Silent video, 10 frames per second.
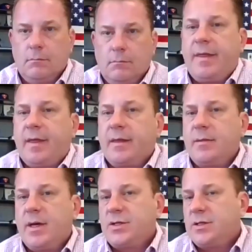I think that the
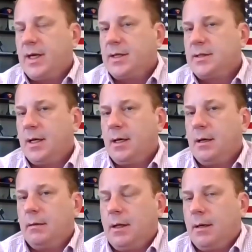message that
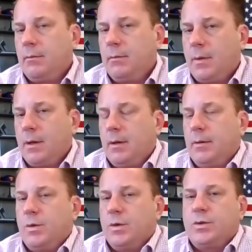
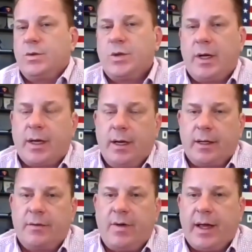we're trying to kind
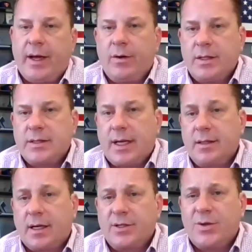of convey here is that
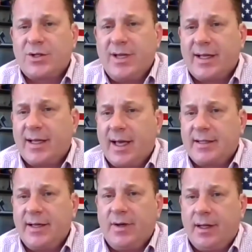construction
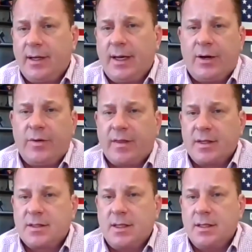activity, and I don't think
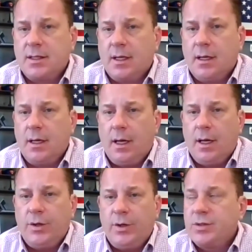this is
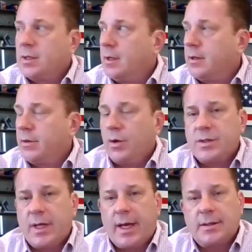news to
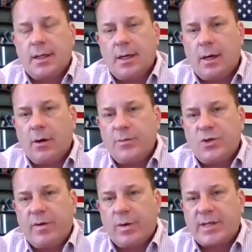those that are
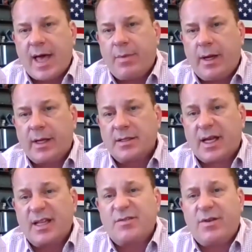observing what's happening,
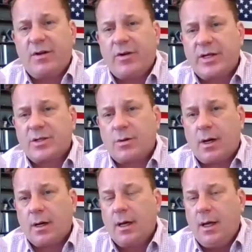is very, very
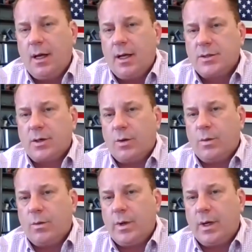strong.
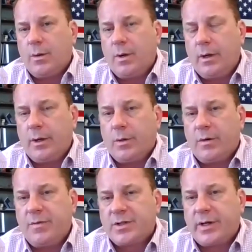So we're
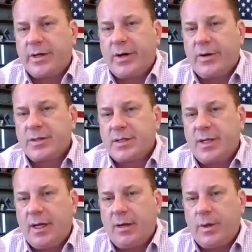a fiscal year here as a
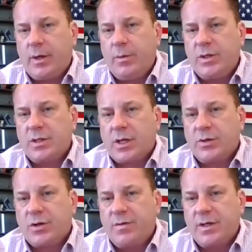city, and we just
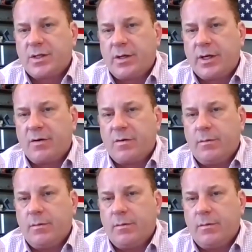closed our fiscal year